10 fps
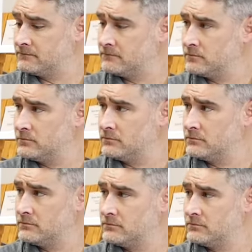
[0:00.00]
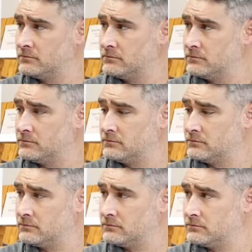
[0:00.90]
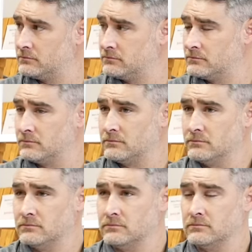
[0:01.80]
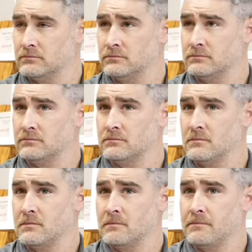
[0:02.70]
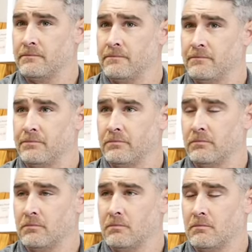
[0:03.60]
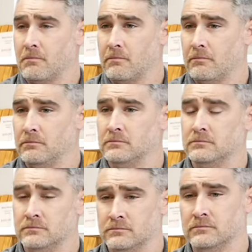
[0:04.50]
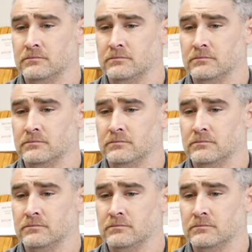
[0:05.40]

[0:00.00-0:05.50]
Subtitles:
(not speaking)